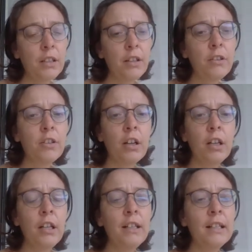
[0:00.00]

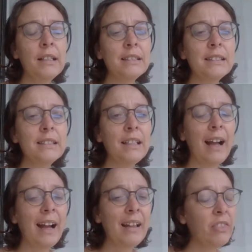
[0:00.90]
So
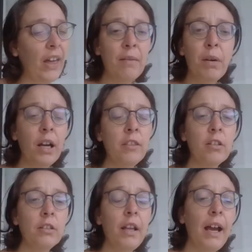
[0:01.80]
they might
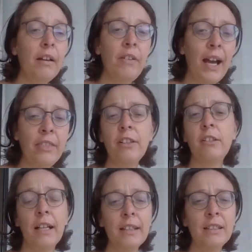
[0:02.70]
not have had the
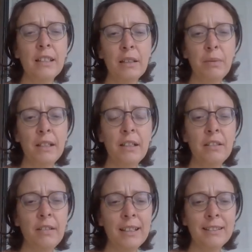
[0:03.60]
greatest experience
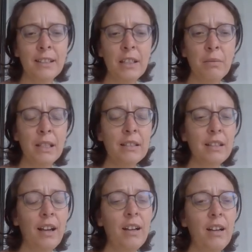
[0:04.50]
around Christmas.
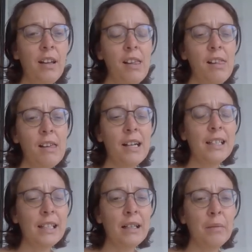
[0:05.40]

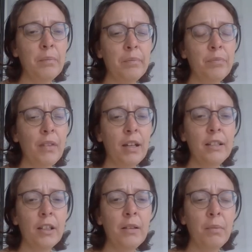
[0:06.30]
Um, I
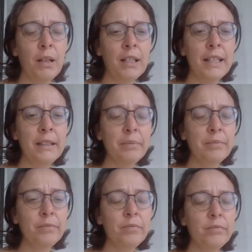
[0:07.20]
know my
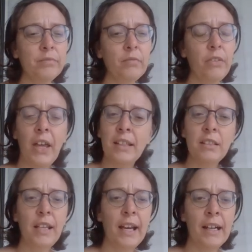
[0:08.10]

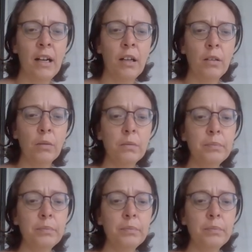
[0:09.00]
that's how